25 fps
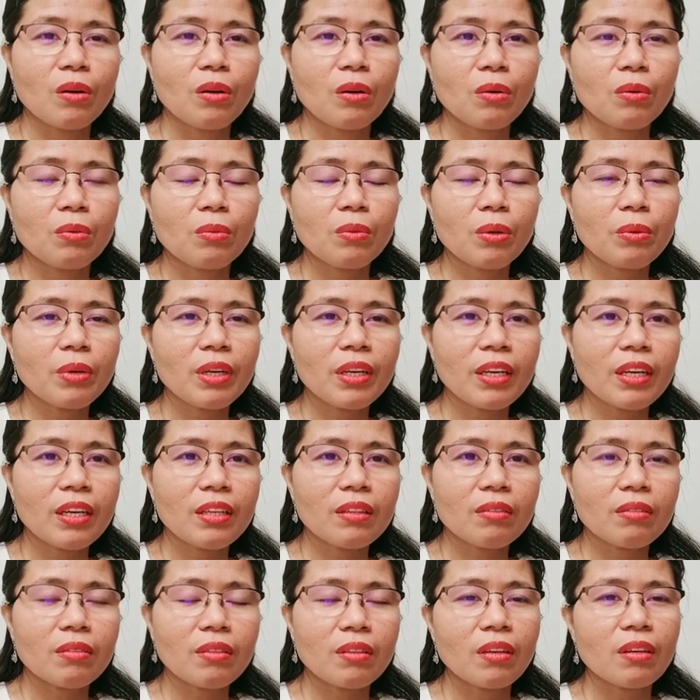we will not
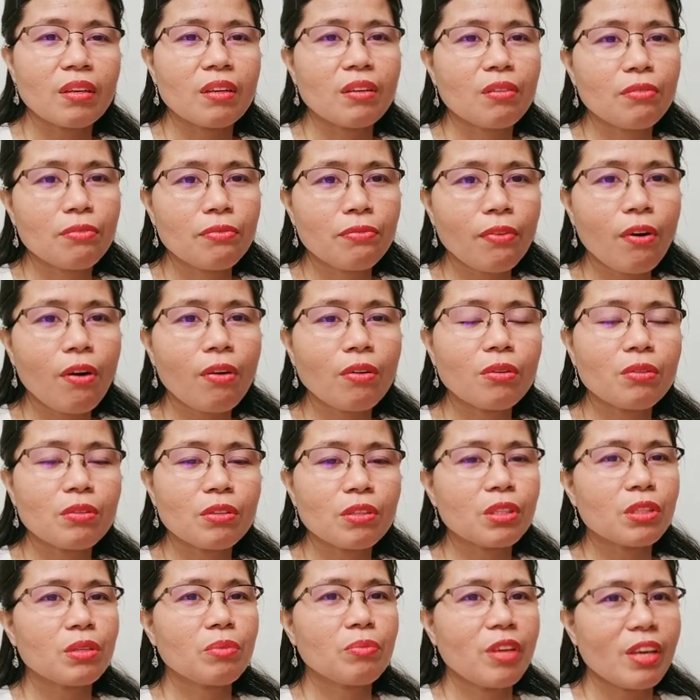
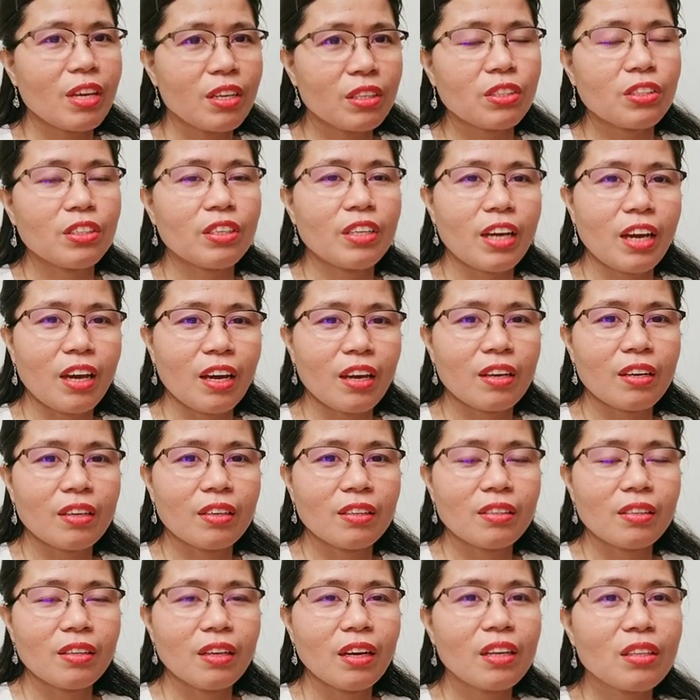focus of yesterday.
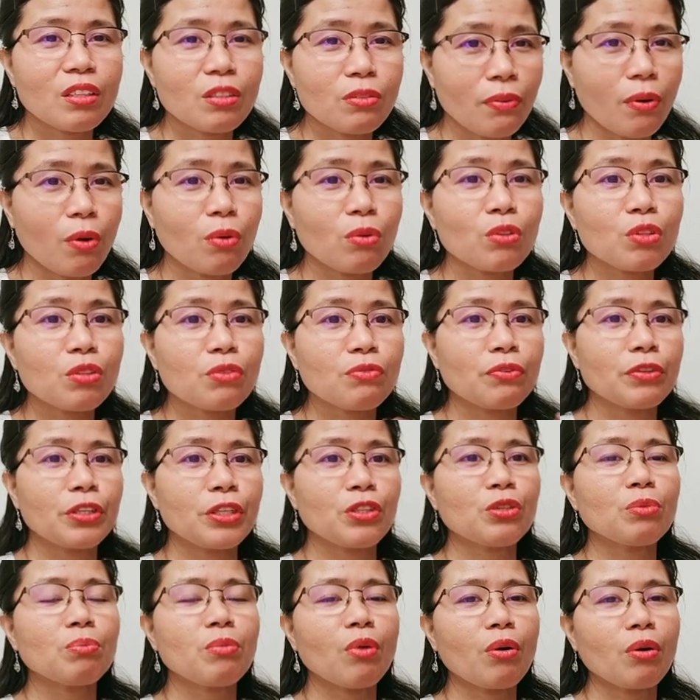Let's focus for
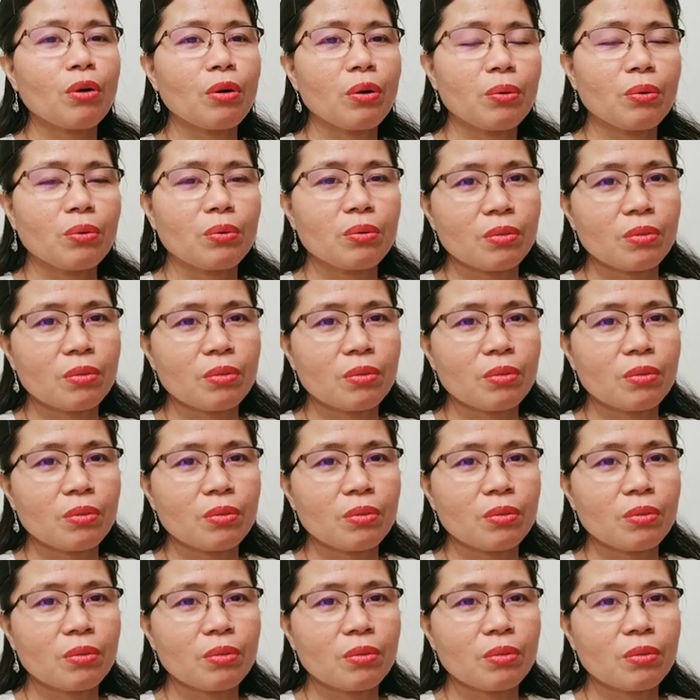tomorrow.